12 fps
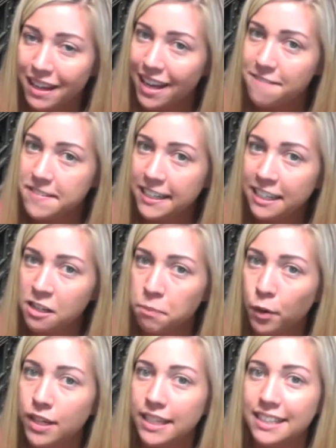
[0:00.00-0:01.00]
If at any
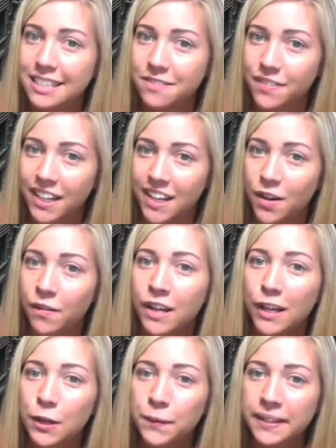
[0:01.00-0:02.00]
point in this video
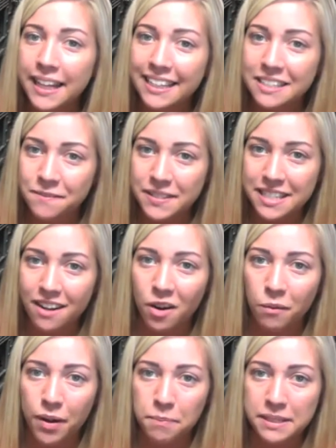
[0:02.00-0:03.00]
you would like to visit
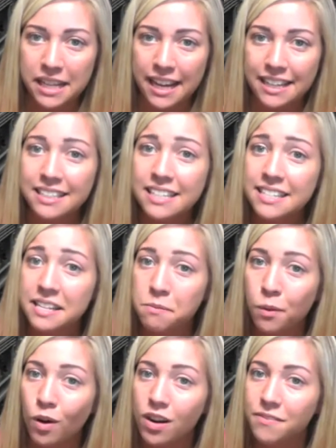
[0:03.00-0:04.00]
our website to see
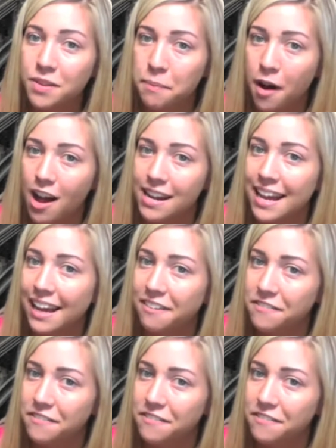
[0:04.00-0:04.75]
more of the Pontiac